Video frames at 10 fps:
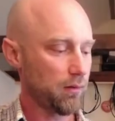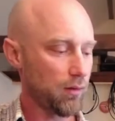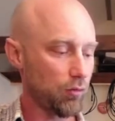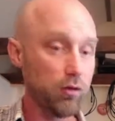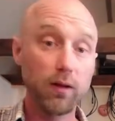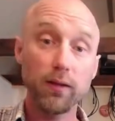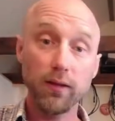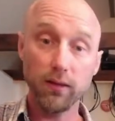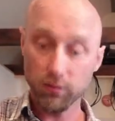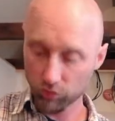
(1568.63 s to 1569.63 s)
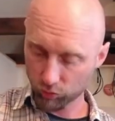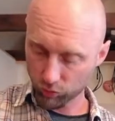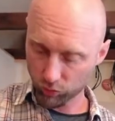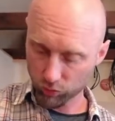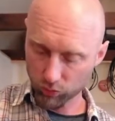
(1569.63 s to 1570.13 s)
goes like
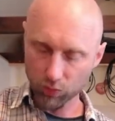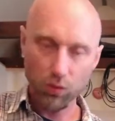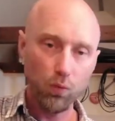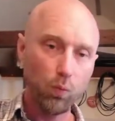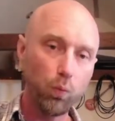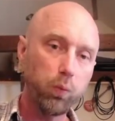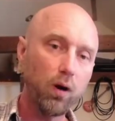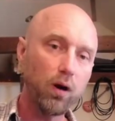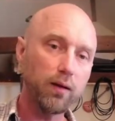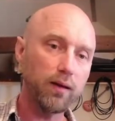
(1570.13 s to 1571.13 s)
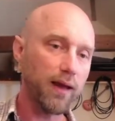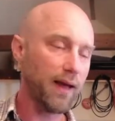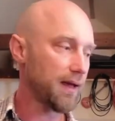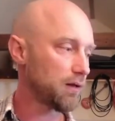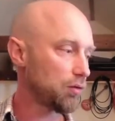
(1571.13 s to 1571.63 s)
this: 1
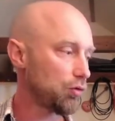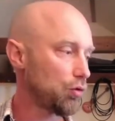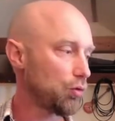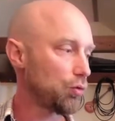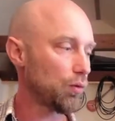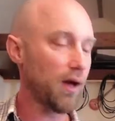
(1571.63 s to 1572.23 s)
and 2 and 3